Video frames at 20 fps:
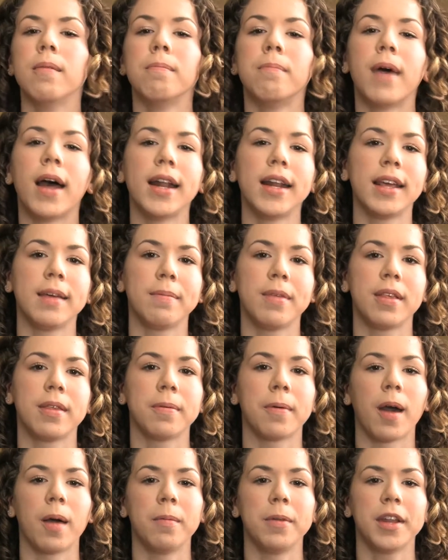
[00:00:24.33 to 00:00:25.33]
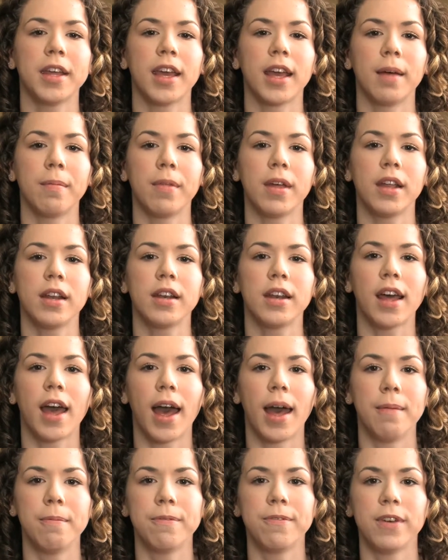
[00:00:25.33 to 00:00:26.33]
My name is Robyn Hamlyn.
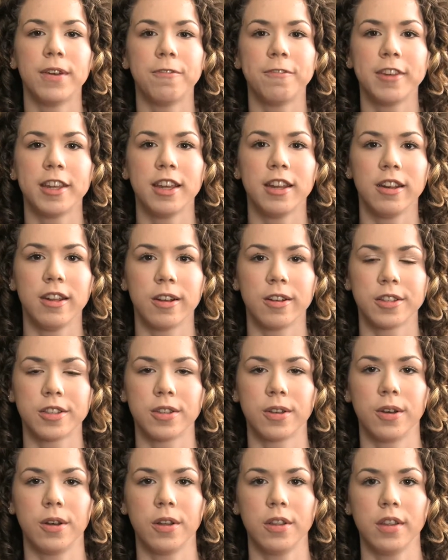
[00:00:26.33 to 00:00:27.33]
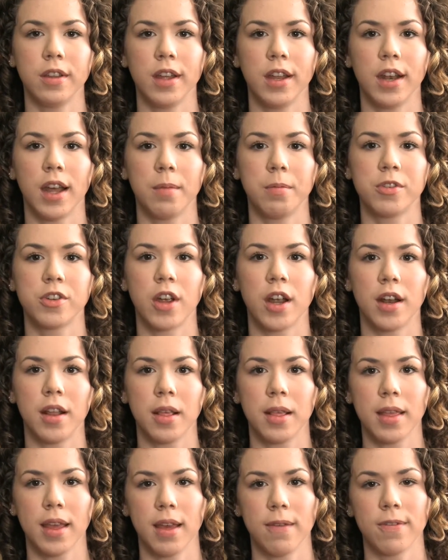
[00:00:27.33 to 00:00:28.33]
I'm 15 years old and I'm trying
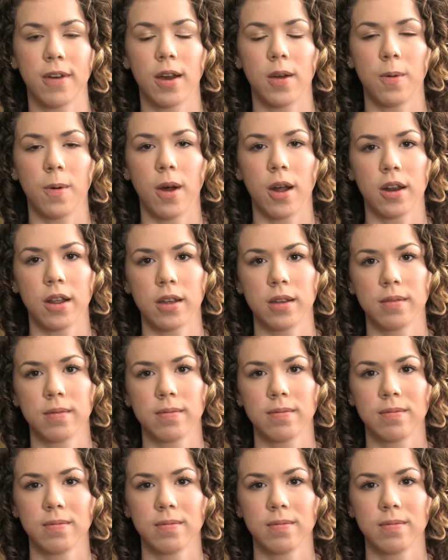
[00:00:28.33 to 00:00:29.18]
to save our water.